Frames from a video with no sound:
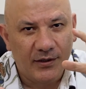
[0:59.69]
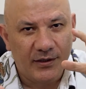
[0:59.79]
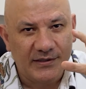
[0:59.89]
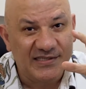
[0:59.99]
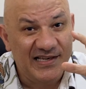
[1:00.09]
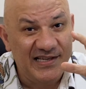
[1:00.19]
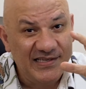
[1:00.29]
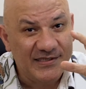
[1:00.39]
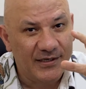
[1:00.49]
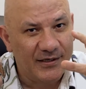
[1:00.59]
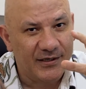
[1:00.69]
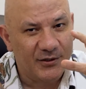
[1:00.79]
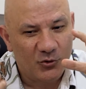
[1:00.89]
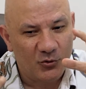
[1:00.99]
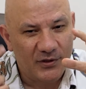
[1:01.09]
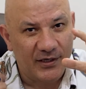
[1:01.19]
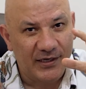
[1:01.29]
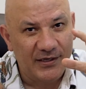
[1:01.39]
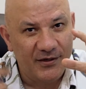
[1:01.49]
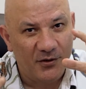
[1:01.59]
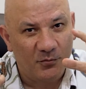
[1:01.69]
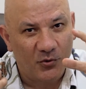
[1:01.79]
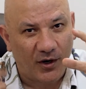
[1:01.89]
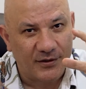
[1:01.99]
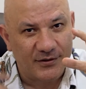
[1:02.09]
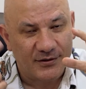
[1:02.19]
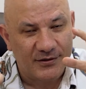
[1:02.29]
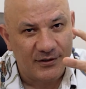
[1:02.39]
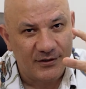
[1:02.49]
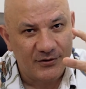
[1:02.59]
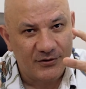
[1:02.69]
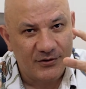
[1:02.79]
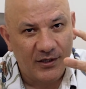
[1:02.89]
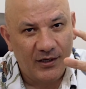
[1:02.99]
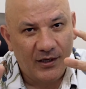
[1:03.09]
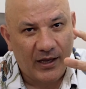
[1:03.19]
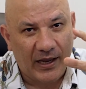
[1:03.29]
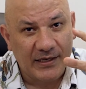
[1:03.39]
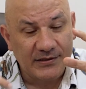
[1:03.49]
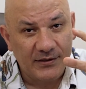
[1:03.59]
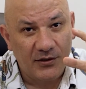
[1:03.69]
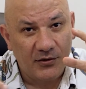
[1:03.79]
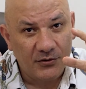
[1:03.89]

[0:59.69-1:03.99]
is listening to the inner processes as they are